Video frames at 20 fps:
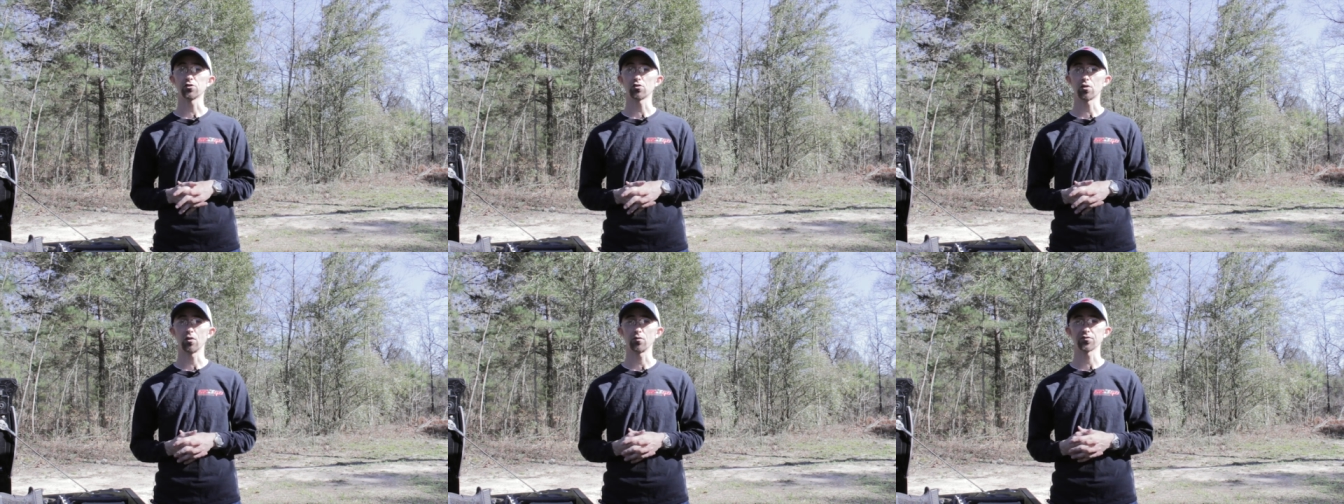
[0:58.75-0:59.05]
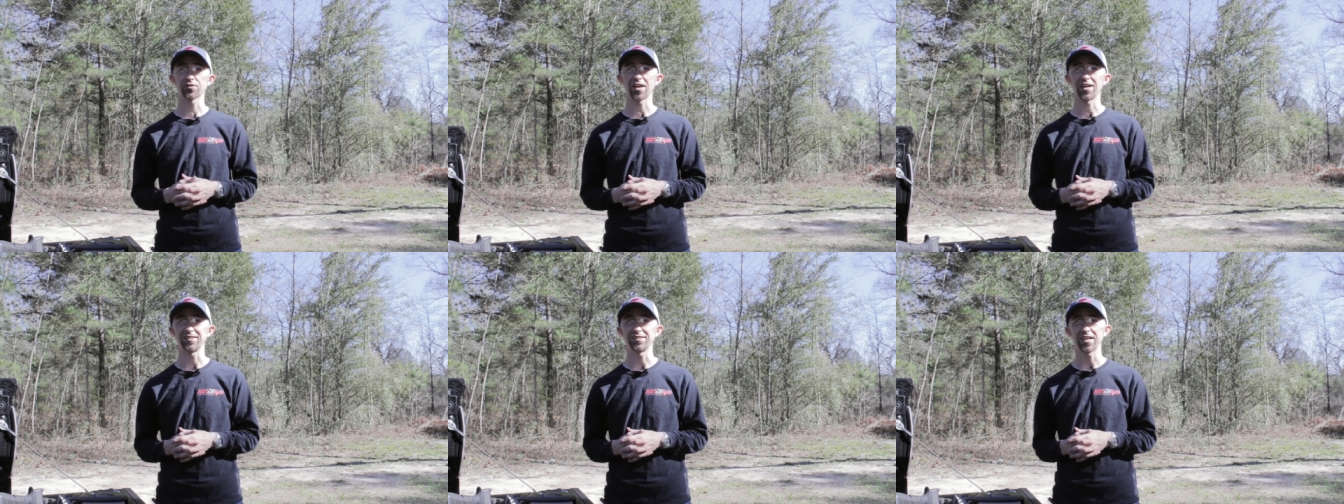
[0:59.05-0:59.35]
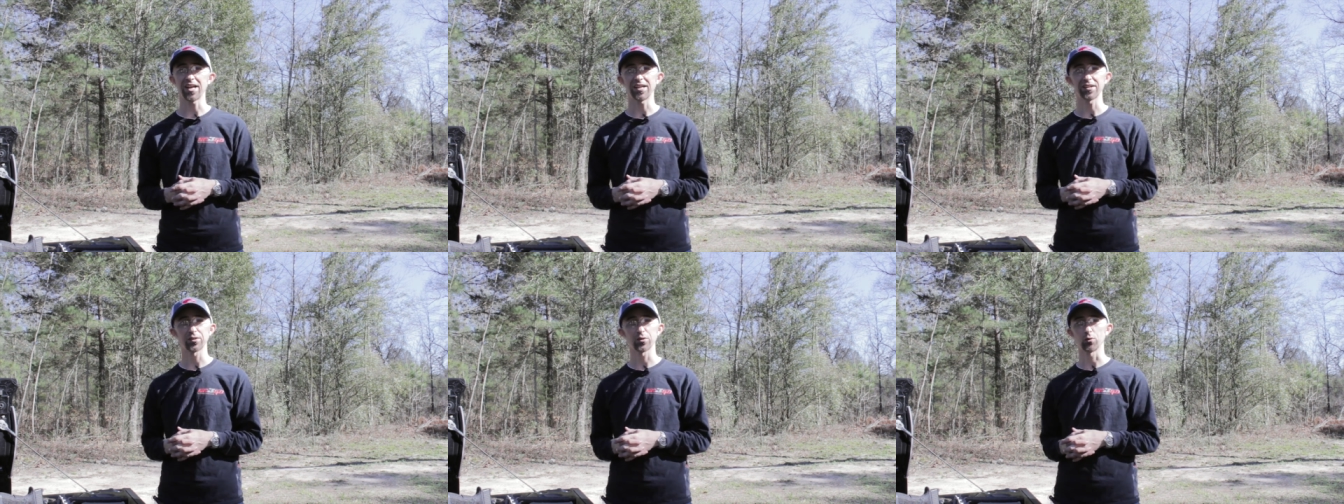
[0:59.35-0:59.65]

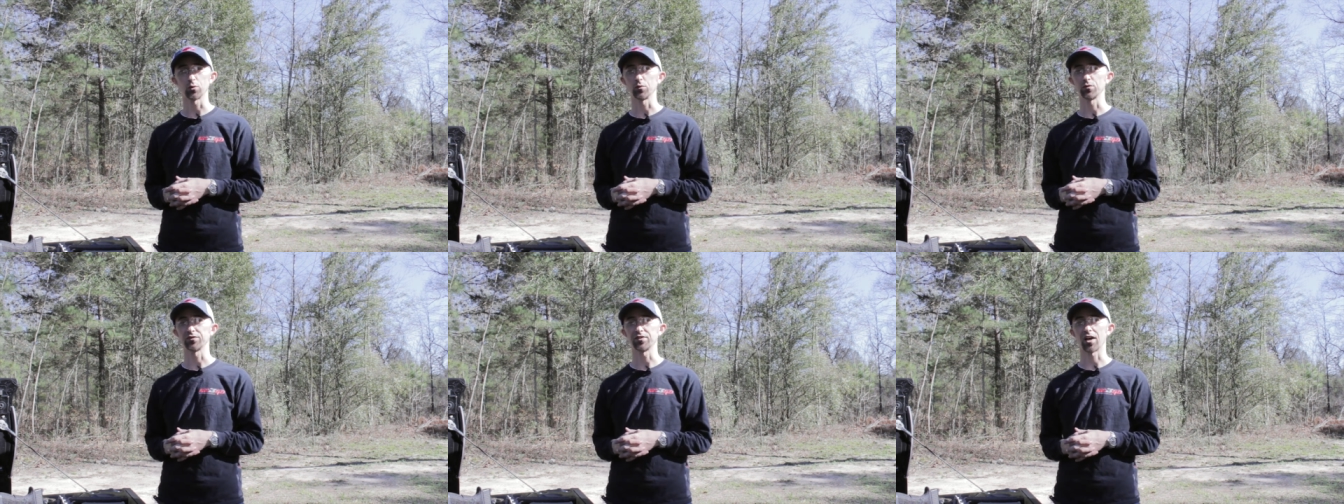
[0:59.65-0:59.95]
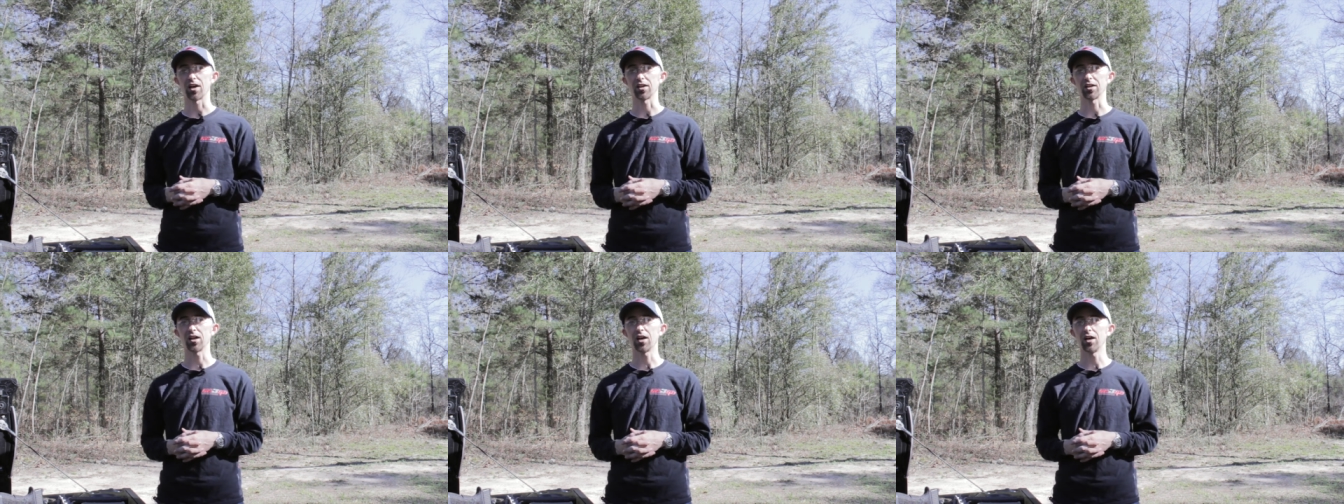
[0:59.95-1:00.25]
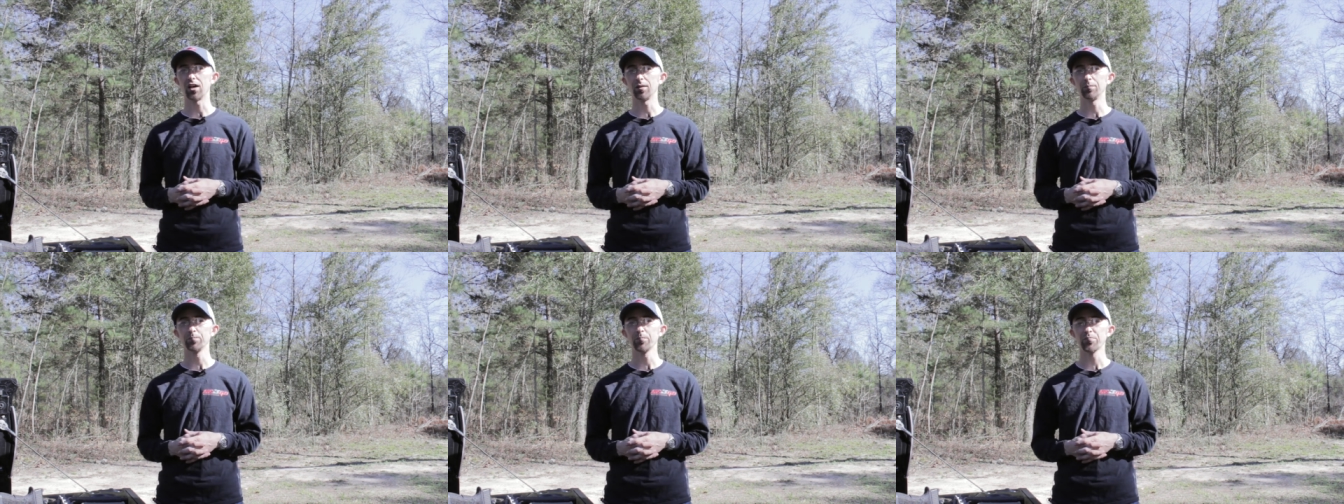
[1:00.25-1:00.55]

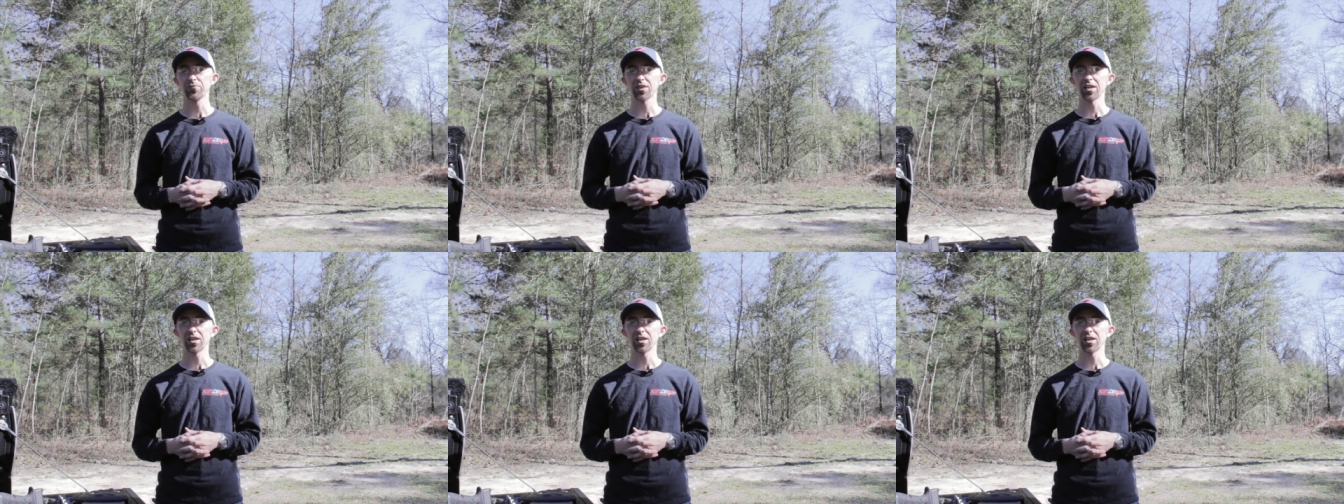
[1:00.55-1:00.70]
StrongSideTactical.com,